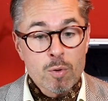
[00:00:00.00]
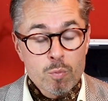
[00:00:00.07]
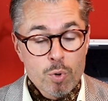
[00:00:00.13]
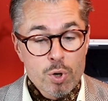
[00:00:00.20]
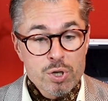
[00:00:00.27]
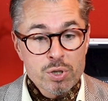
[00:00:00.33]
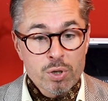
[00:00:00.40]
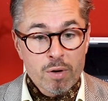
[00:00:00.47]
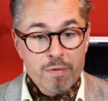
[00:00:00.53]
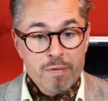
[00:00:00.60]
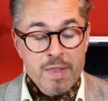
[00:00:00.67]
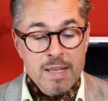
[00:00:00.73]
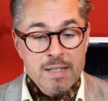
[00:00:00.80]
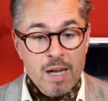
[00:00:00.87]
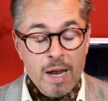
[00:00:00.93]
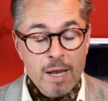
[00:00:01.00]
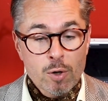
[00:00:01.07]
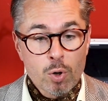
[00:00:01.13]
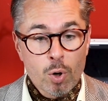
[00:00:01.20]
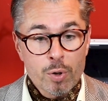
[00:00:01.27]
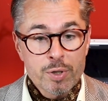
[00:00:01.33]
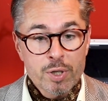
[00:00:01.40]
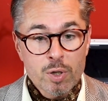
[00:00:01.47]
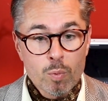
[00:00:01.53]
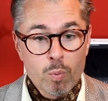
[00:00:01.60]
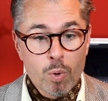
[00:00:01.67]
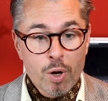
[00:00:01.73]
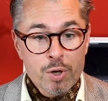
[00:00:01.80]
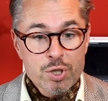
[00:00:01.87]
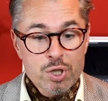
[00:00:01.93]
version of that iconic
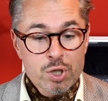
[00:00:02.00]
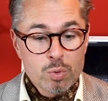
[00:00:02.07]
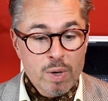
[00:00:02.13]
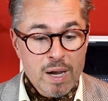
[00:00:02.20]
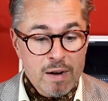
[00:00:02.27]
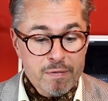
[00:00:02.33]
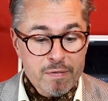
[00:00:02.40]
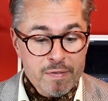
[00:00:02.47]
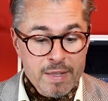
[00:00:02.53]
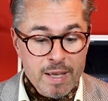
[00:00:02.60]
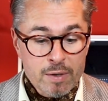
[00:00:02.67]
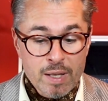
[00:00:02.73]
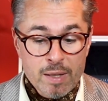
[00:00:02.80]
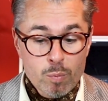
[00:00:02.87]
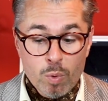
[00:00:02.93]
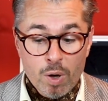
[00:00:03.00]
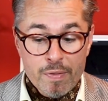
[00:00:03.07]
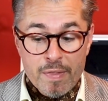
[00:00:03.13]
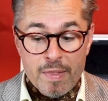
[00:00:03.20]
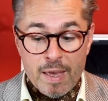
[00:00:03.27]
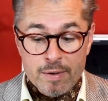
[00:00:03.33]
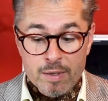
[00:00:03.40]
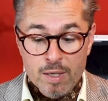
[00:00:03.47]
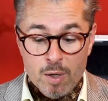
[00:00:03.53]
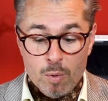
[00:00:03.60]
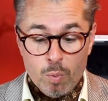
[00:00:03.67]
watch you have there. And what then?